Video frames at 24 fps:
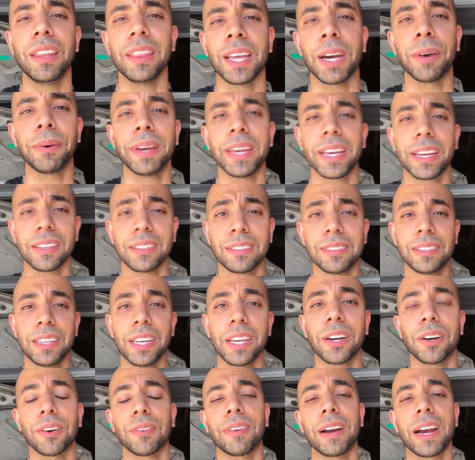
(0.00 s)
That way it can
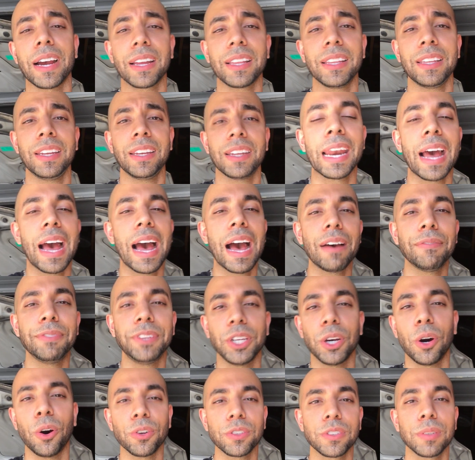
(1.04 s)
sit correctly and I have
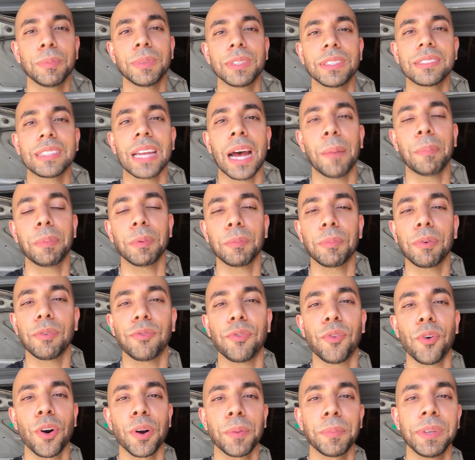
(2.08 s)
the ultimate stopping
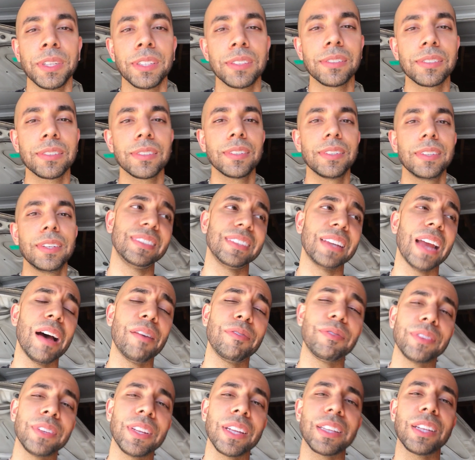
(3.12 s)
performance.
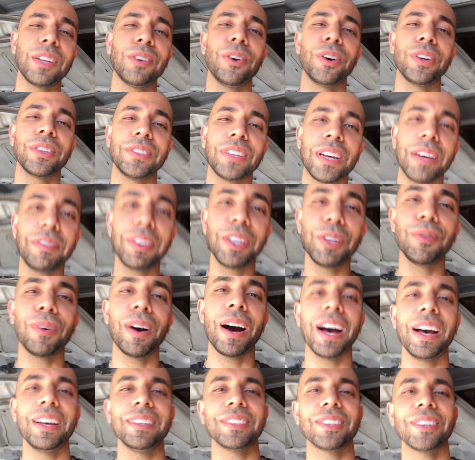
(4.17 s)
Not for nothing longevity
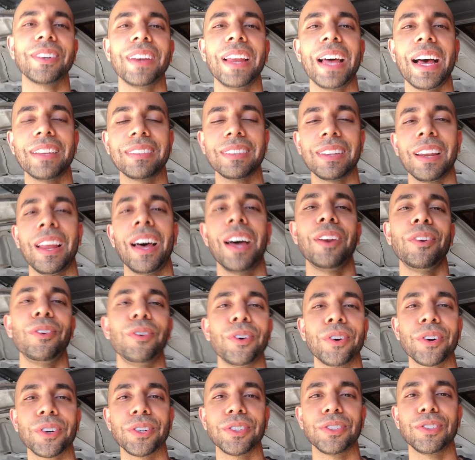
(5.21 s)
wise, it'll last a lot
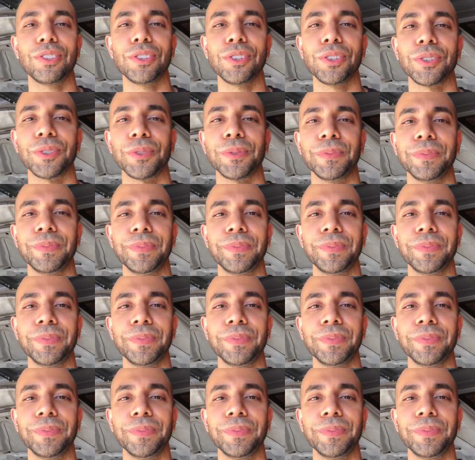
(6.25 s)
longer too.